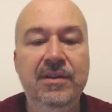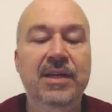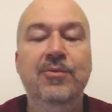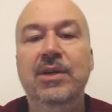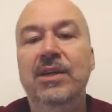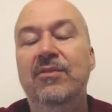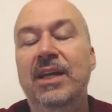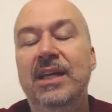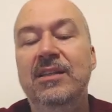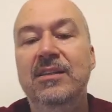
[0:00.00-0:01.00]
and we have
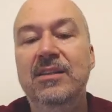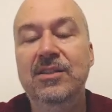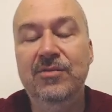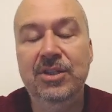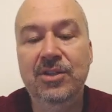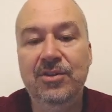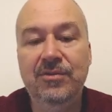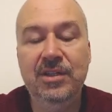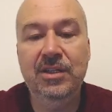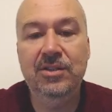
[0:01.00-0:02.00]
landed in the Sveshnikov
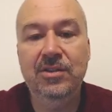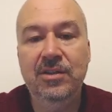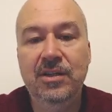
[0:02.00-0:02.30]
variation.